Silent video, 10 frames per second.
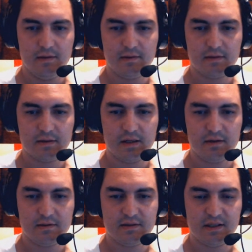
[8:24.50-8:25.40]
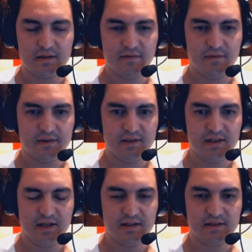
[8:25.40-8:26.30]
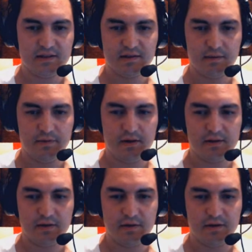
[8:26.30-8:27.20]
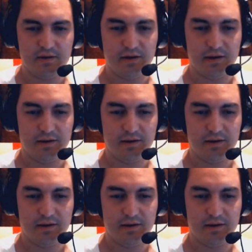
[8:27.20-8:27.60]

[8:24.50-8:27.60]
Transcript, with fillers: Can't take the fuzzy dice. Apparently they're, uh,